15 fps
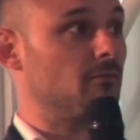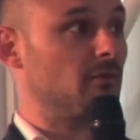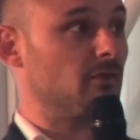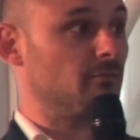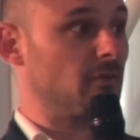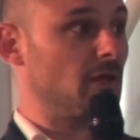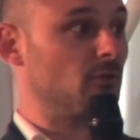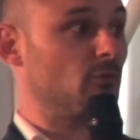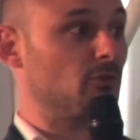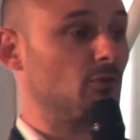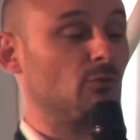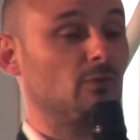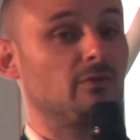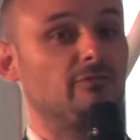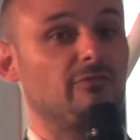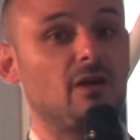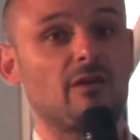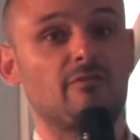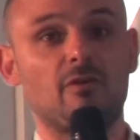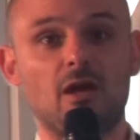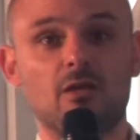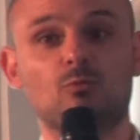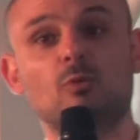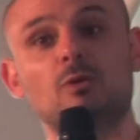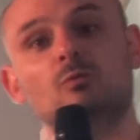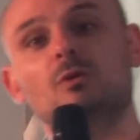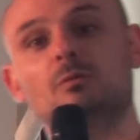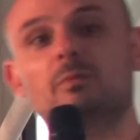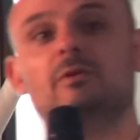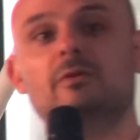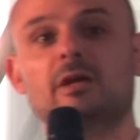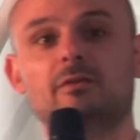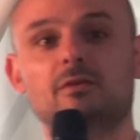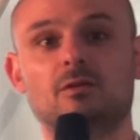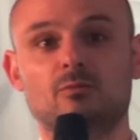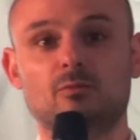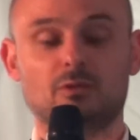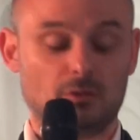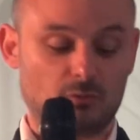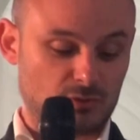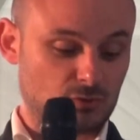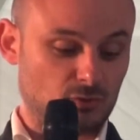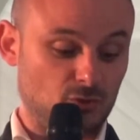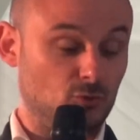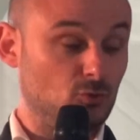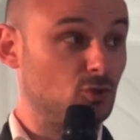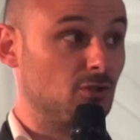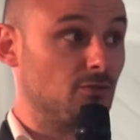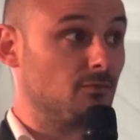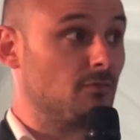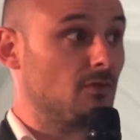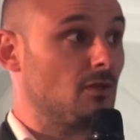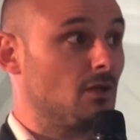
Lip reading: in May 2025, and we will be ready with our solution.